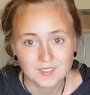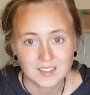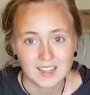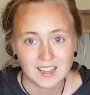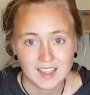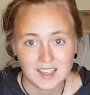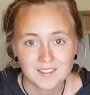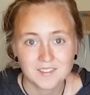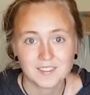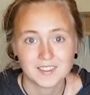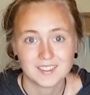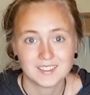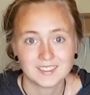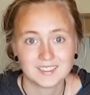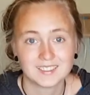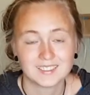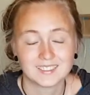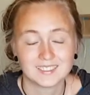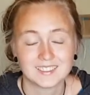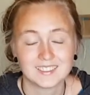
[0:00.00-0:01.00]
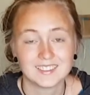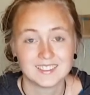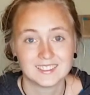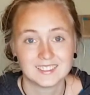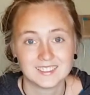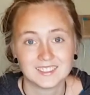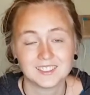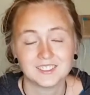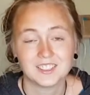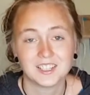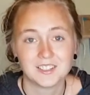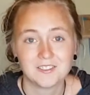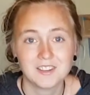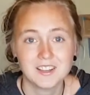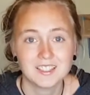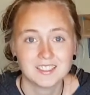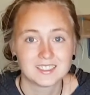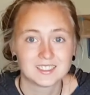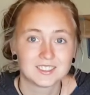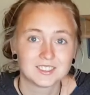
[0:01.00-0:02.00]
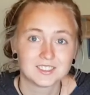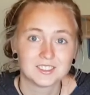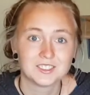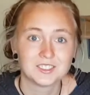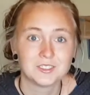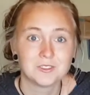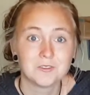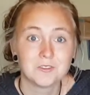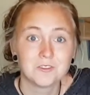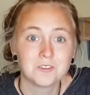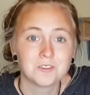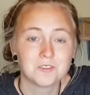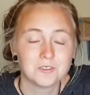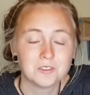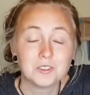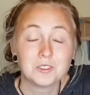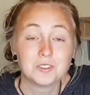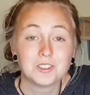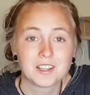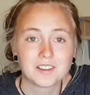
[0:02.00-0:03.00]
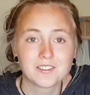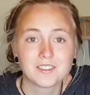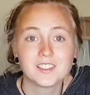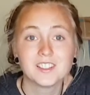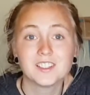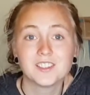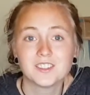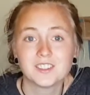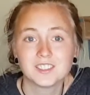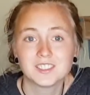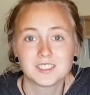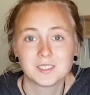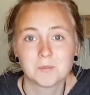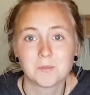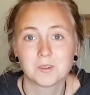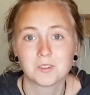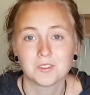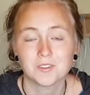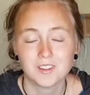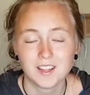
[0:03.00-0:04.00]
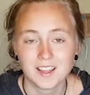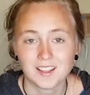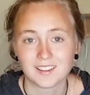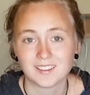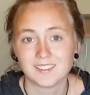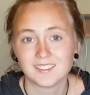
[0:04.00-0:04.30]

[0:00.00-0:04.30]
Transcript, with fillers: I think this is a great way, so you, you're definitely gonna see more of that.